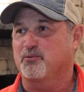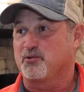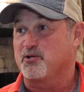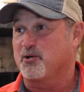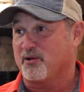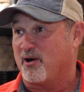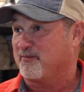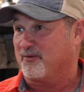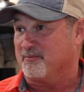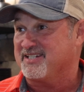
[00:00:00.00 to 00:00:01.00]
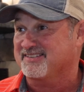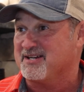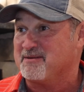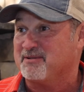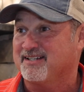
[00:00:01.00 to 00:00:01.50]
were you going to offer me
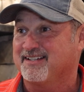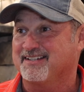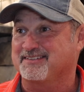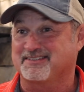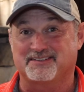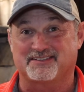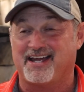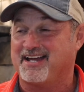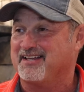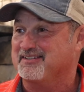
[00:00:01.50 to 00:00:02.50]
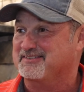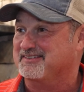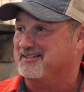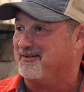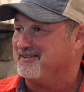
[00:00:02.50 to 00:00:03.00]
some? Is that how this
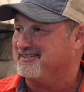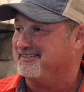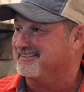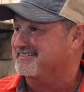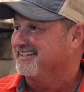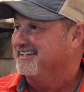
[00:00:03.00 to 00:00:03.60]
is going? You just?